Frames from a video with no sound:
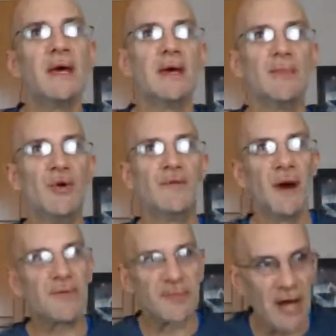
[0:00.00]
He moved
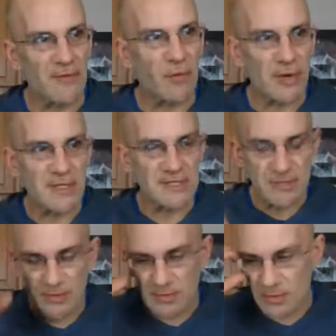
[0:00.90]
up from California
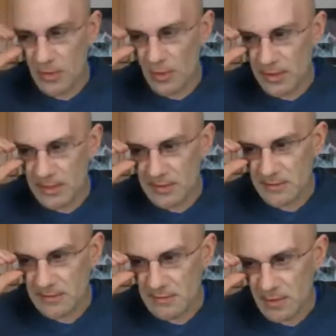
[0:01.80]
to
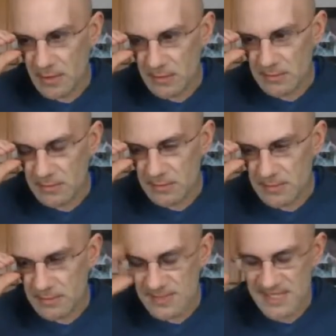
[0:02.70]
Oregon or
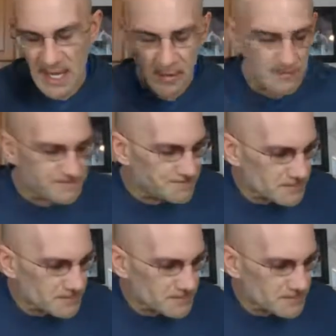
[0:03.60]
Seattle.